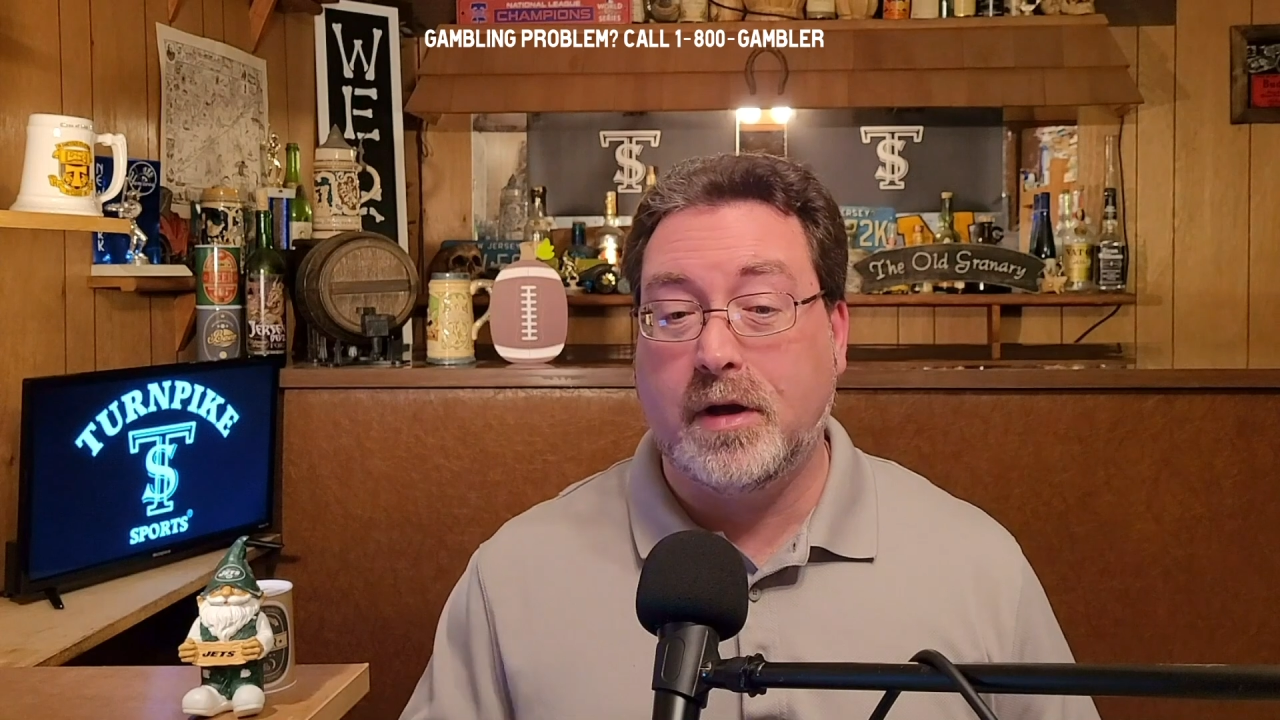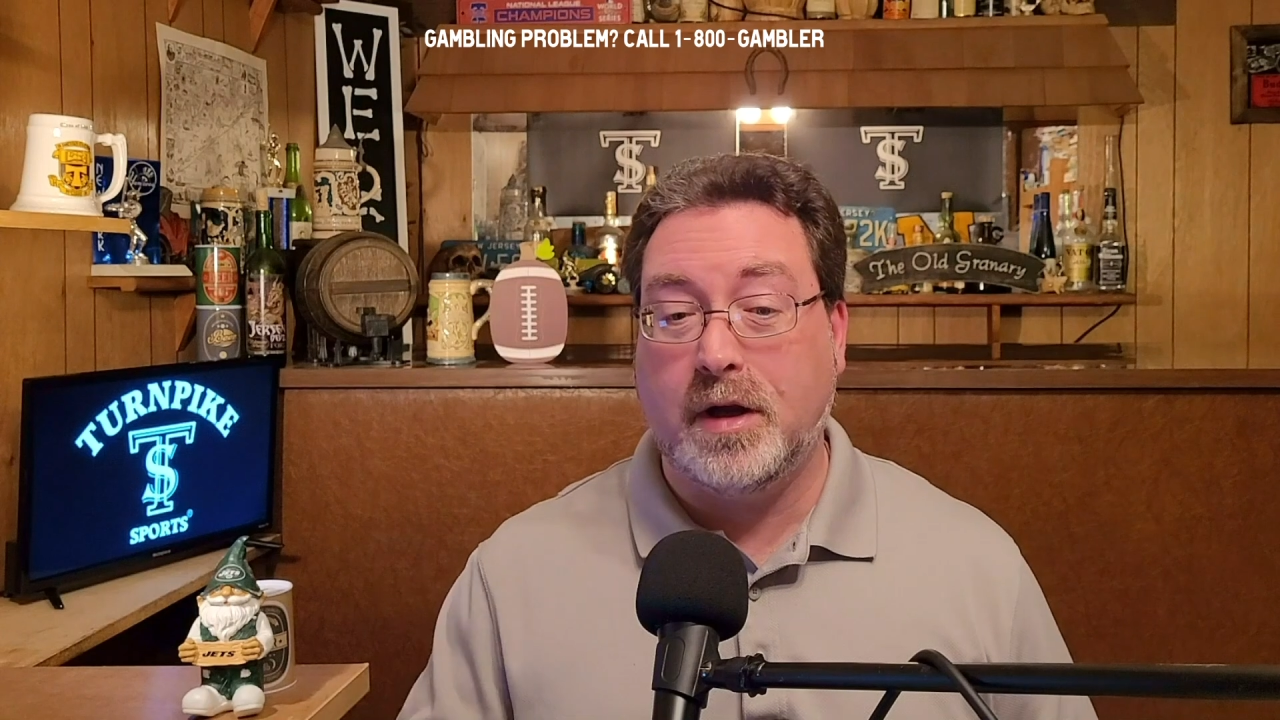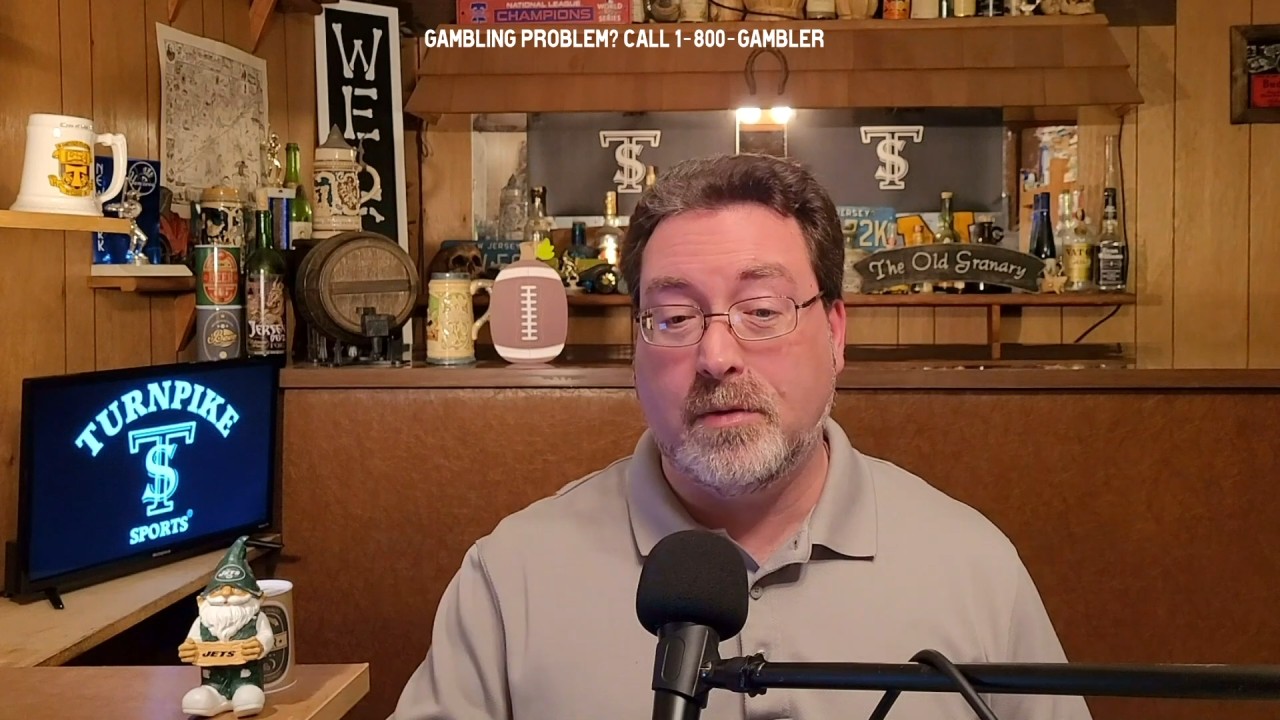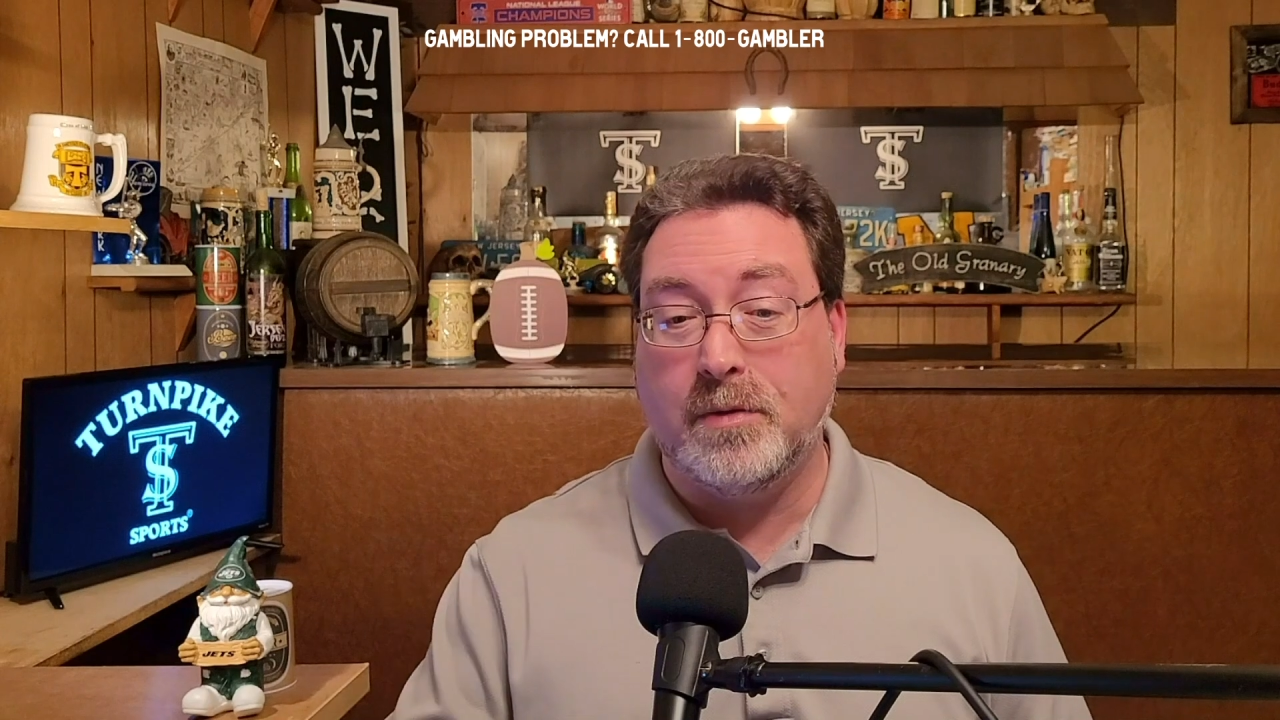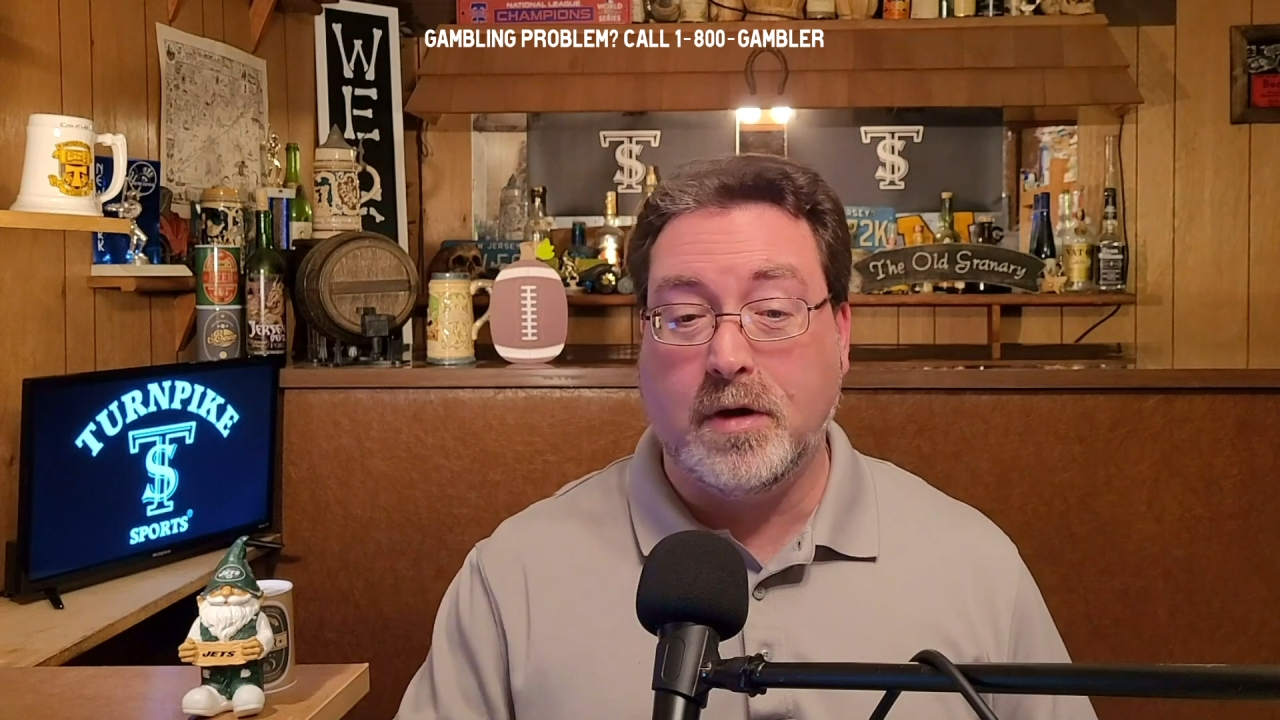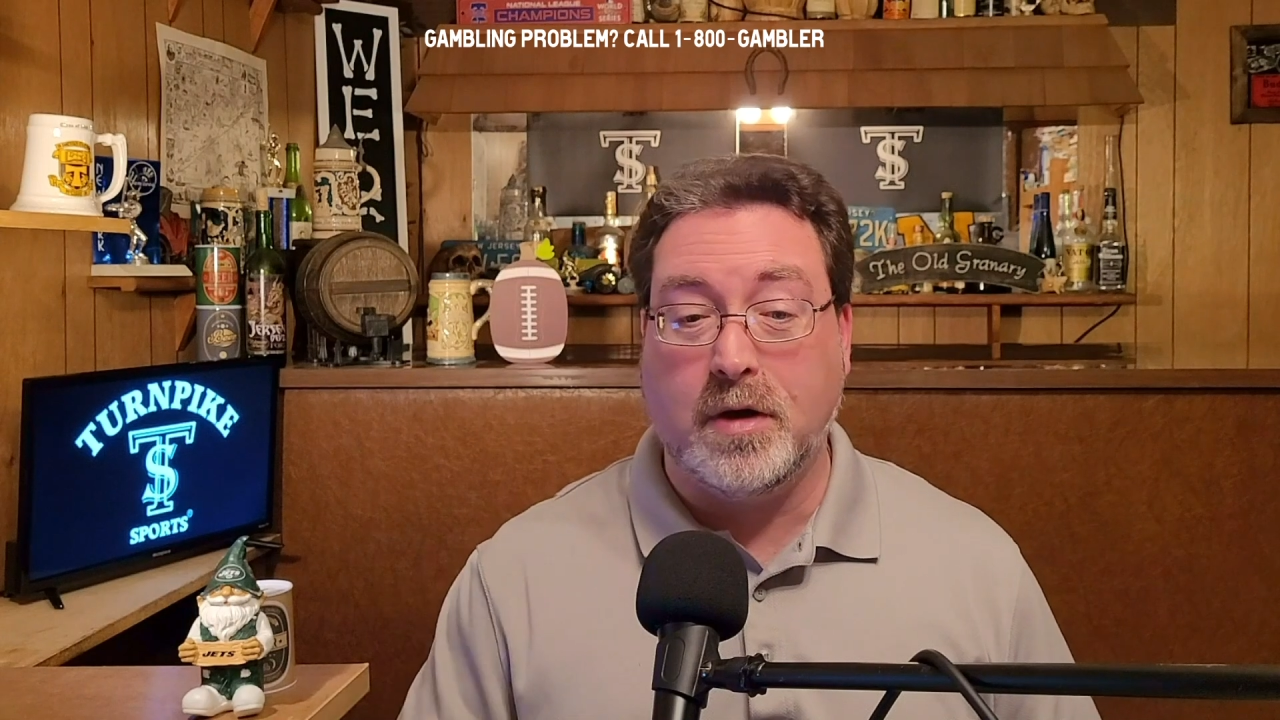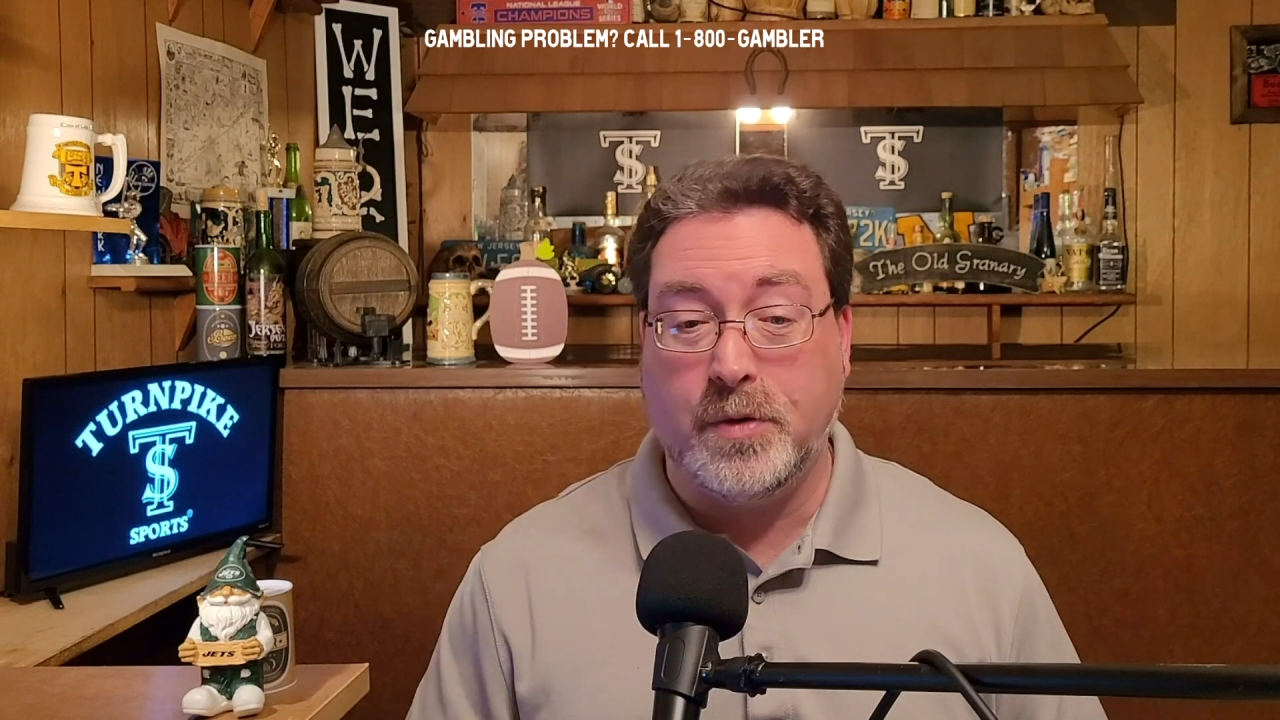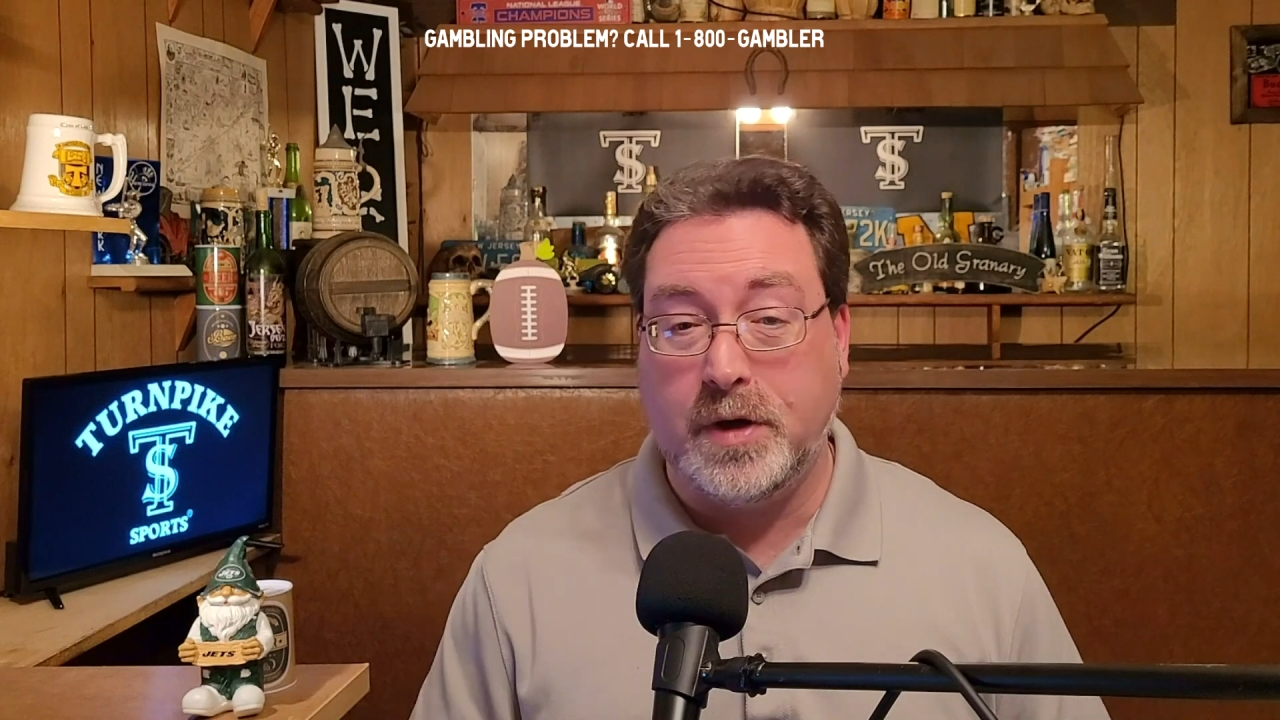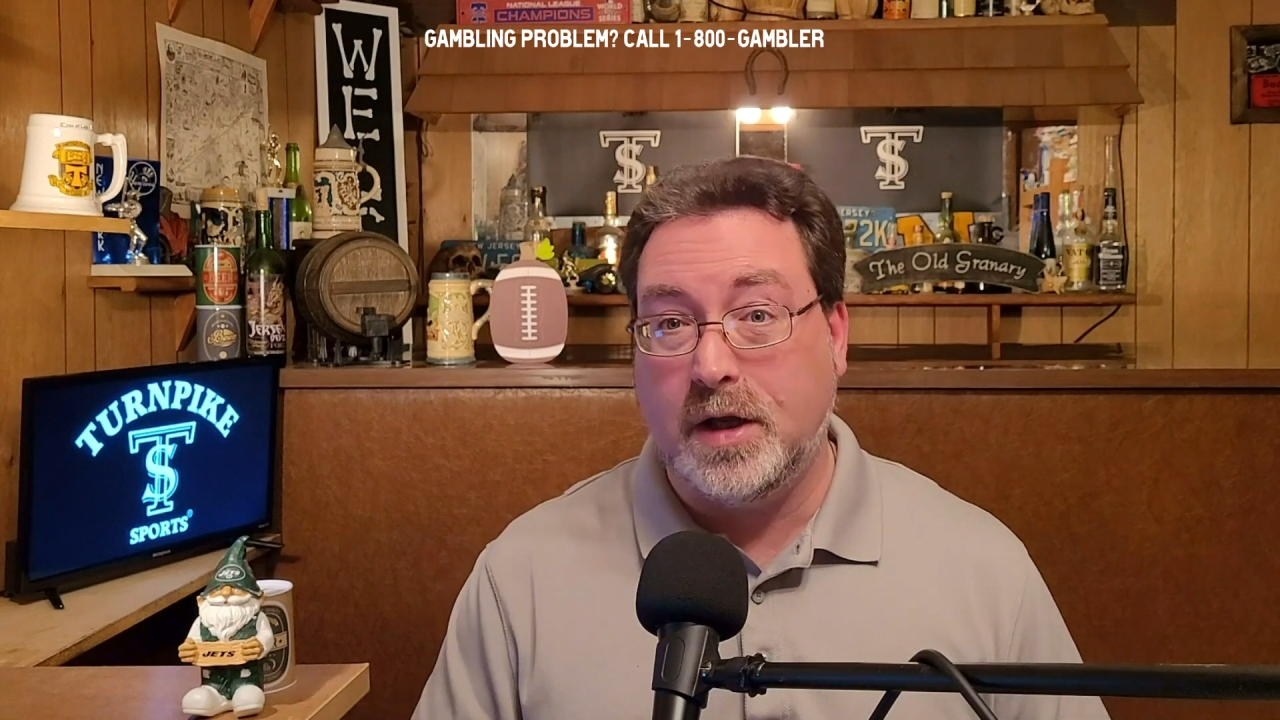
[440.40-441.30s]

and we're going